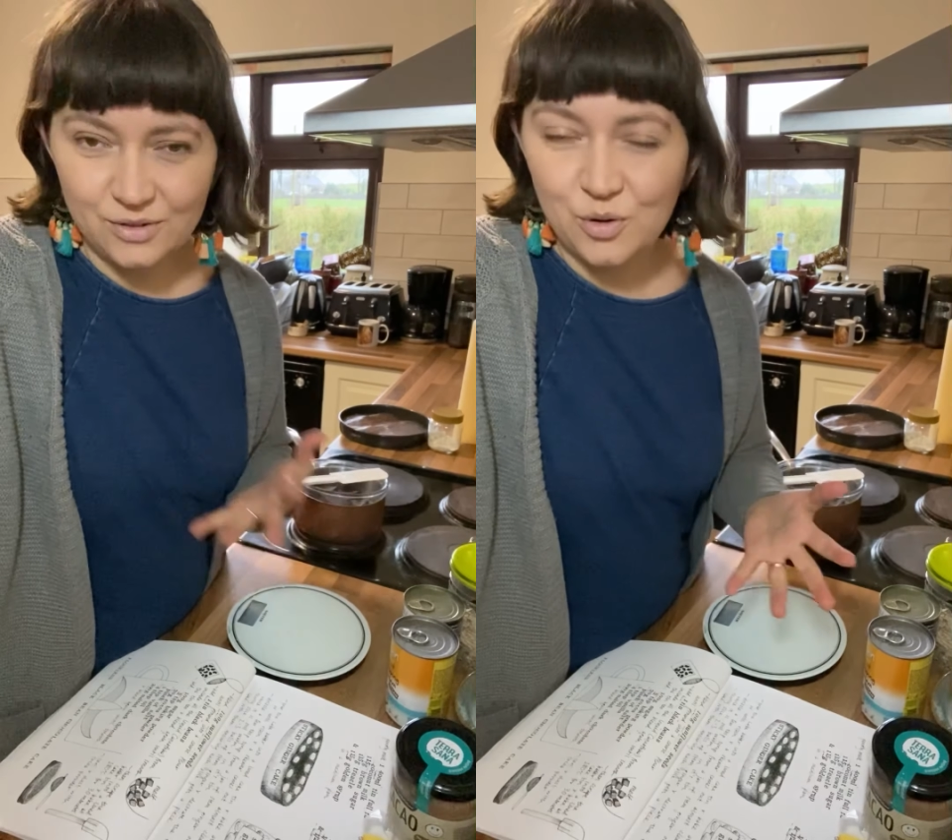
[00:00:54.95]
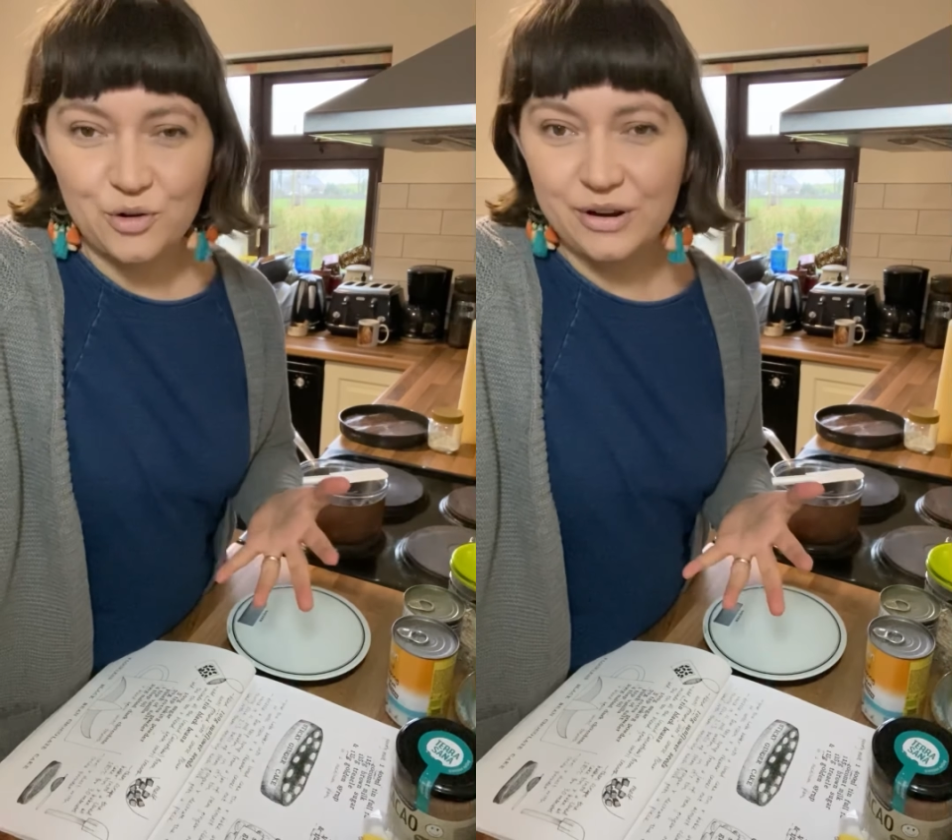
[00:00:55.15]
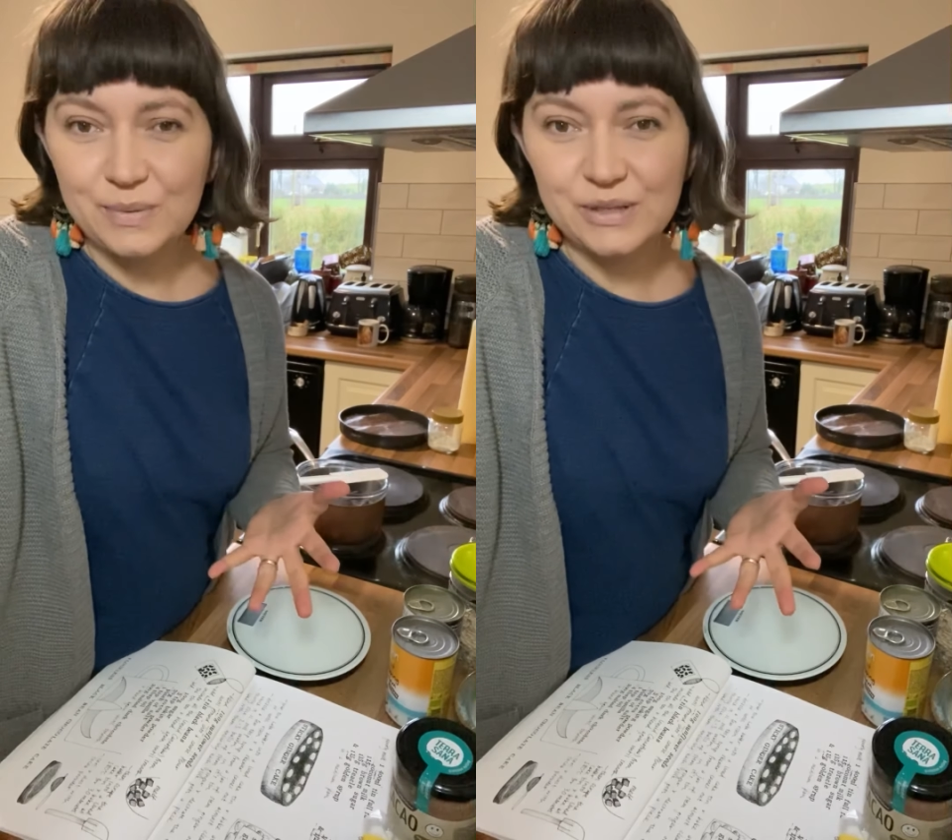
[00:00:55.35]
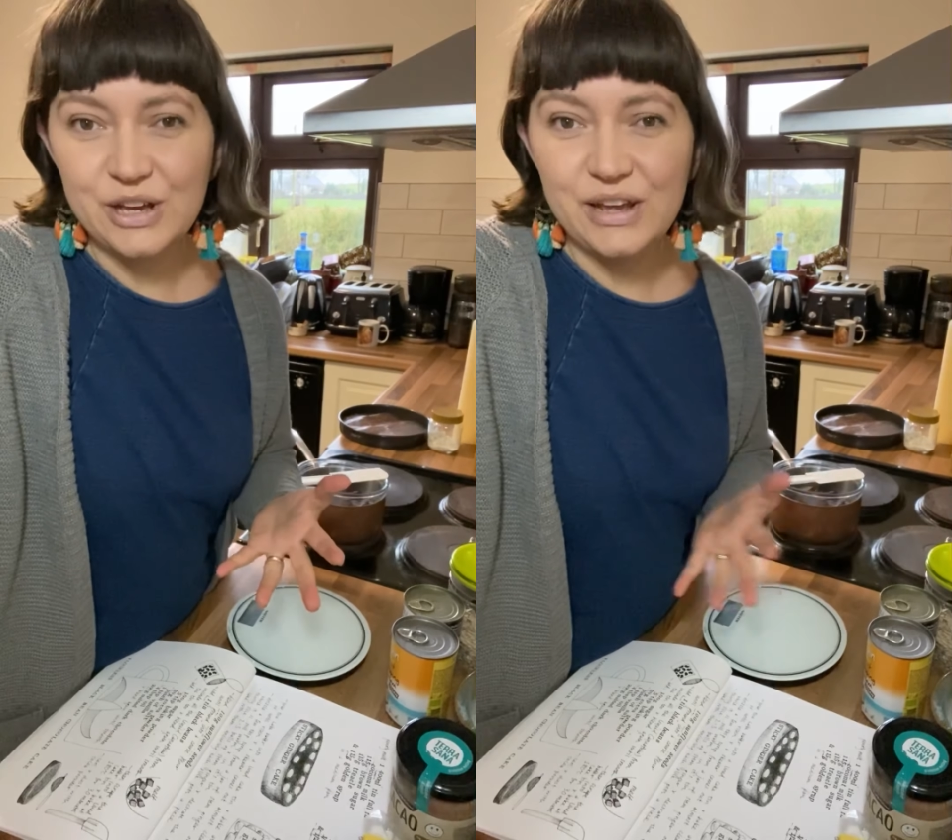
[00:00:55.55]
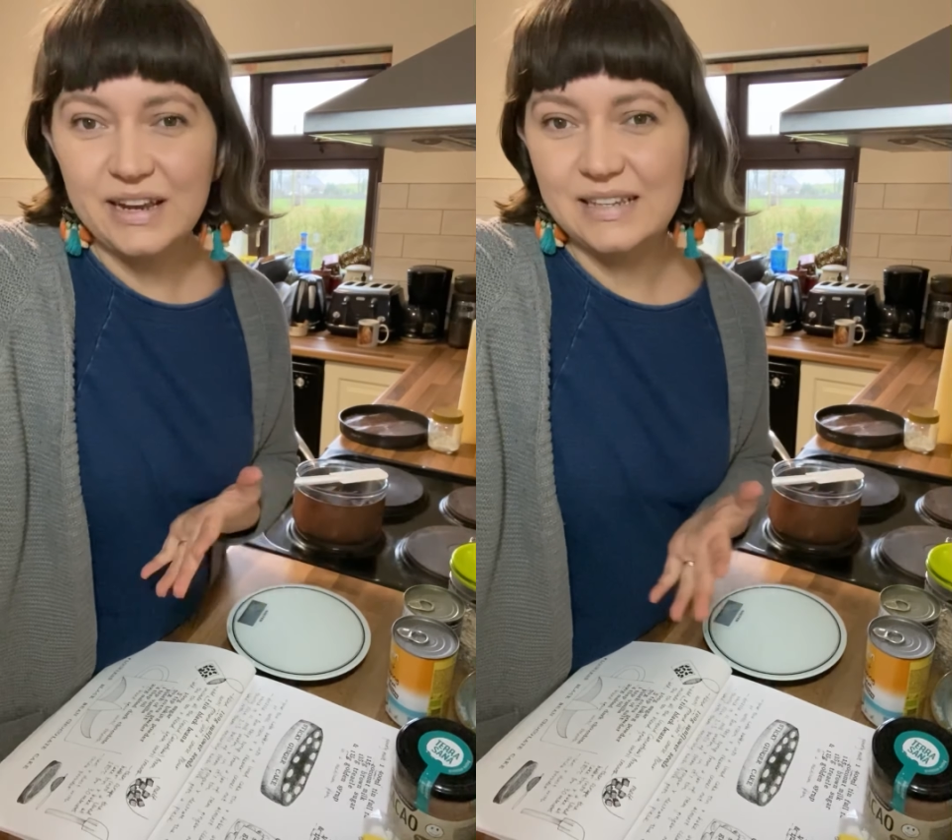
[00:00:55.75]
or it will
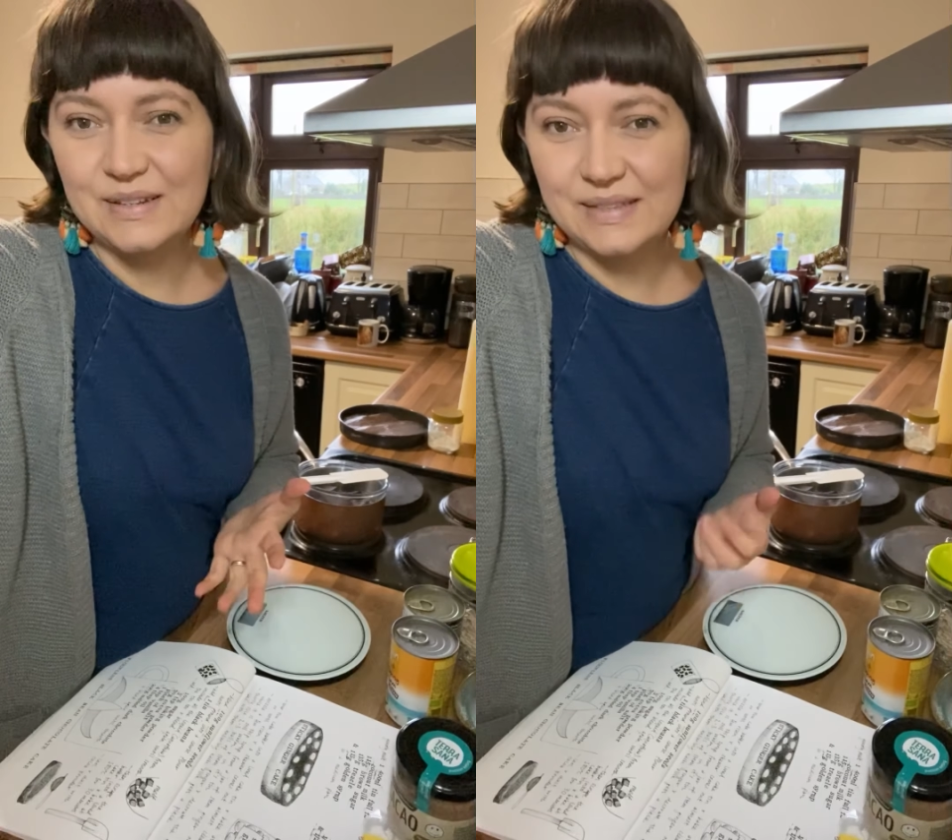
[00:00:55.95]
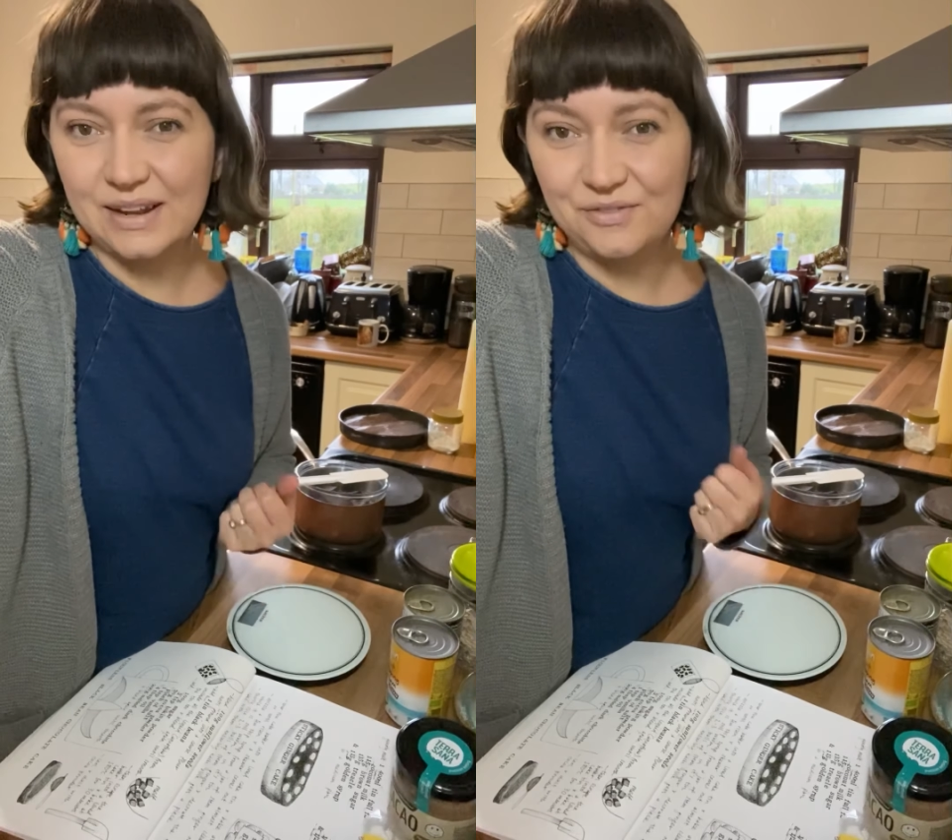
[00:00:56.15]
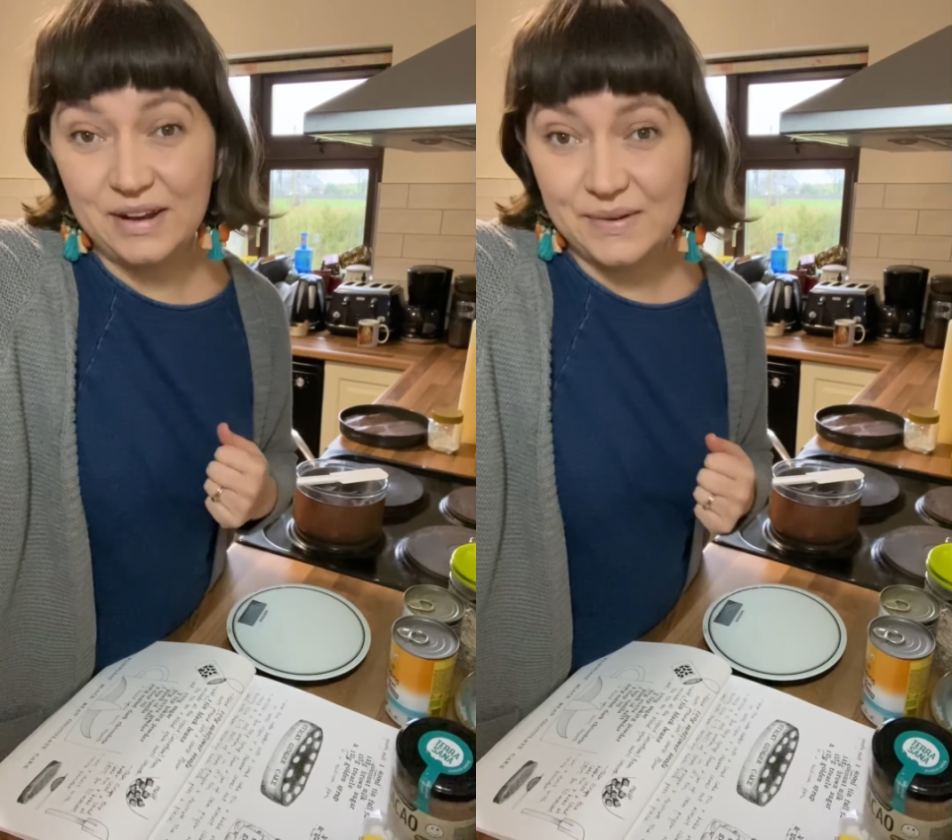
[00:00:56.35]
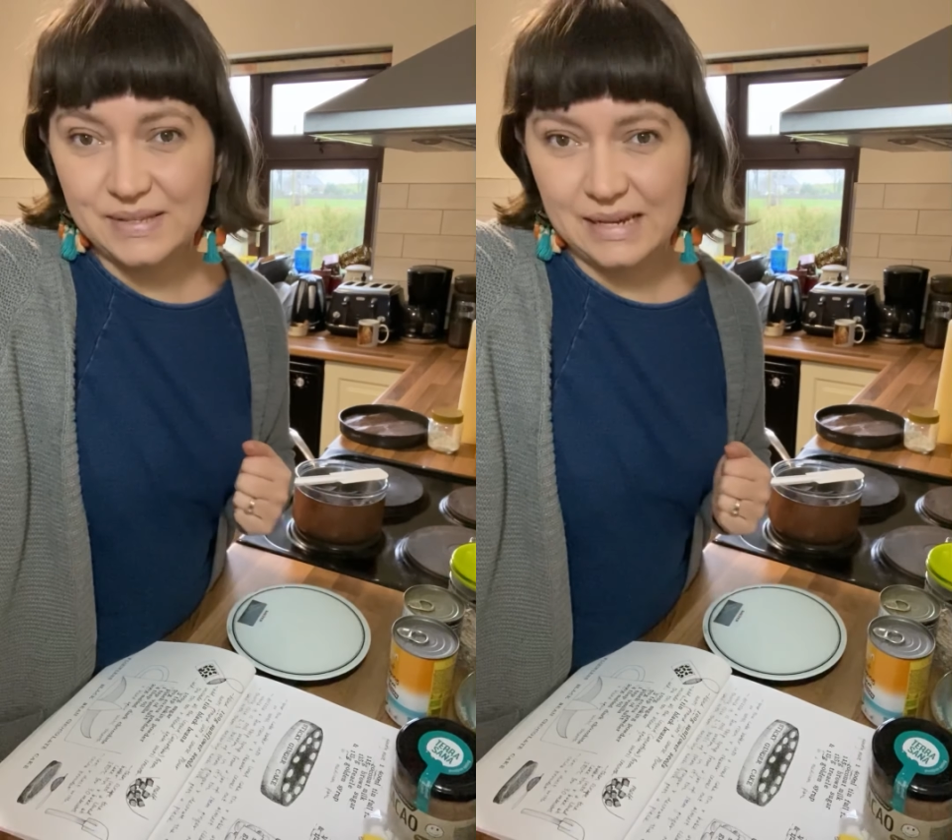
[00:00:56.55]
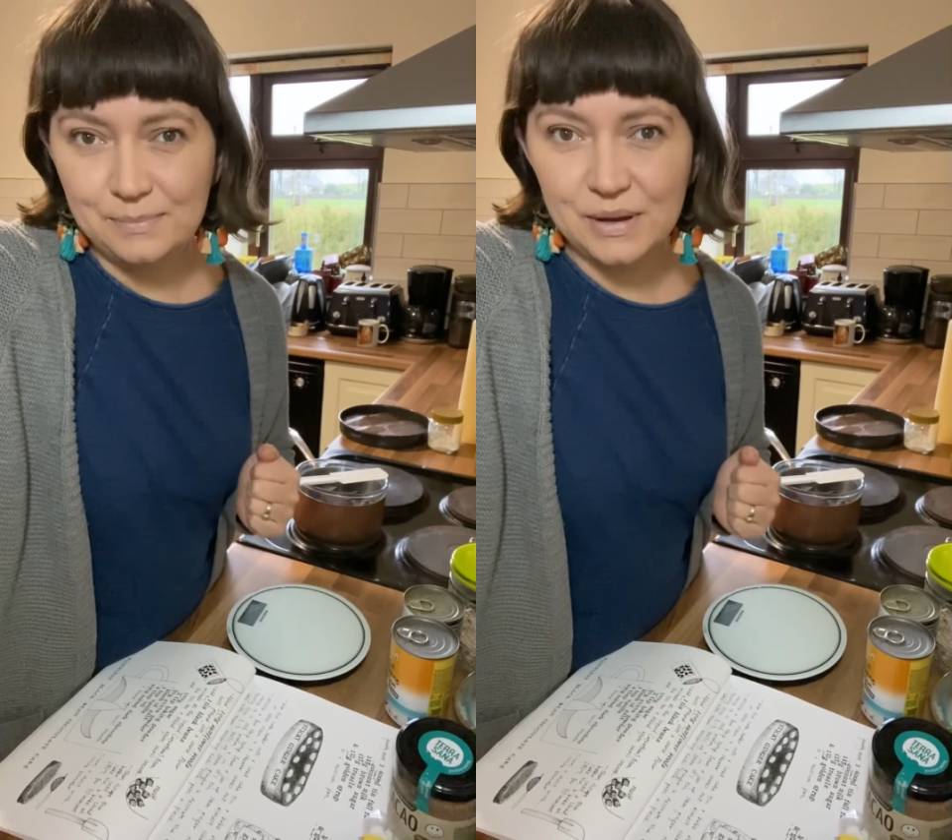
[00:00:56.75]
turn into sunflower
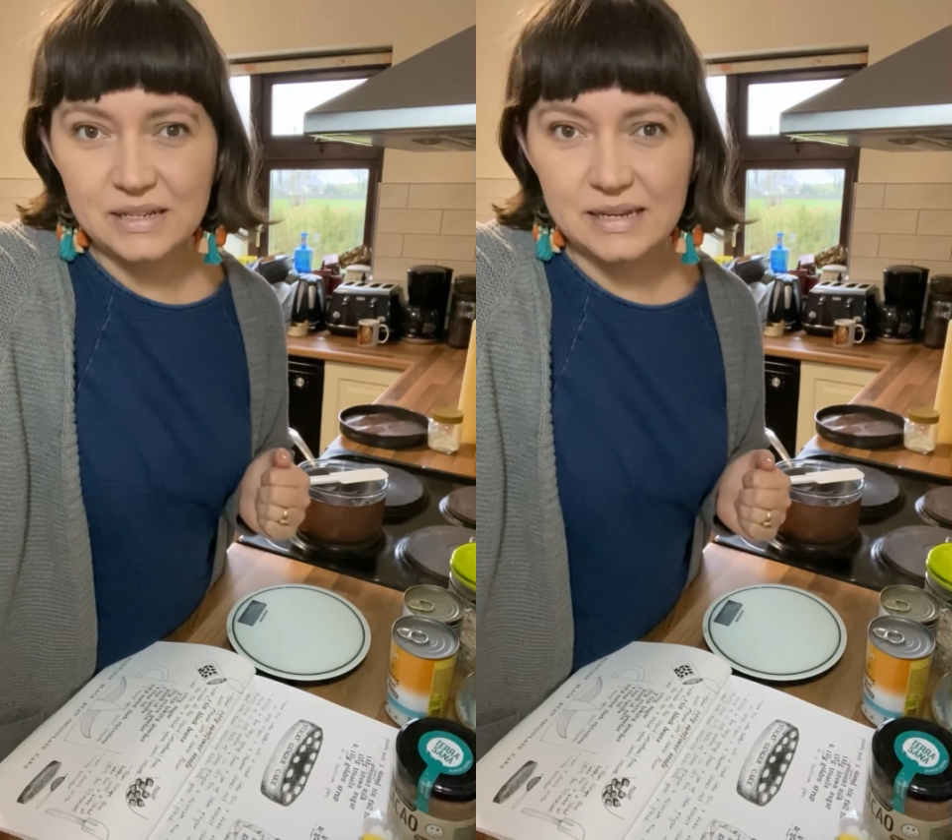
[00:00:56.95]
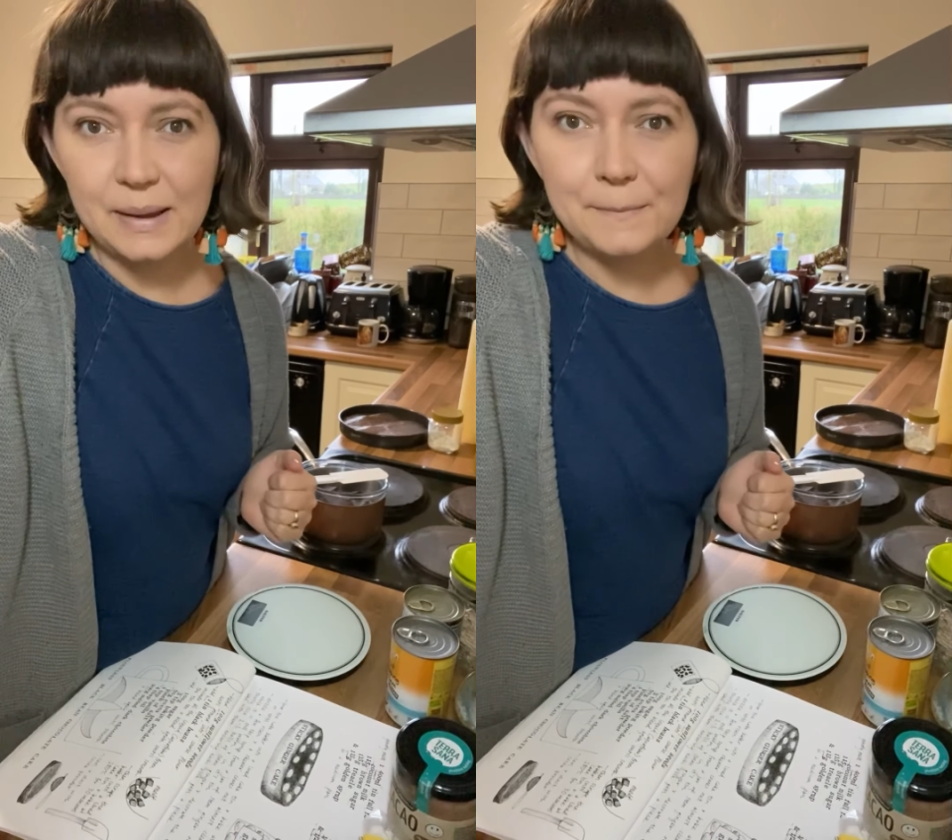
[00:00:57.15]
seed butter.